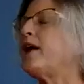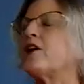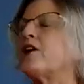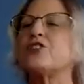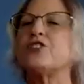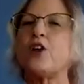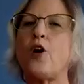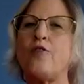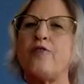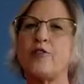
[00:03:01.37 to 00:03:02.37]
we are
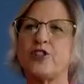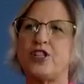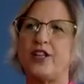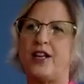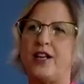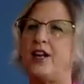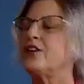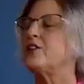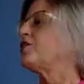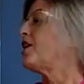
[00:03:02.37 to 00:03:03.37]
so fortunate
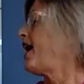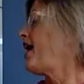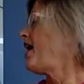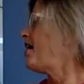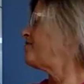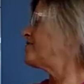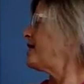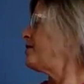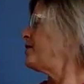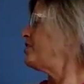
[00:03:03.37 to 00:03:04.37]
to have
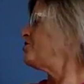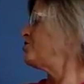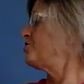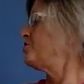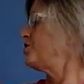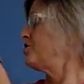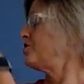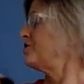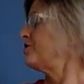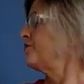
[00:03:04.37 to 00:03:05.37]
Simon & Schuster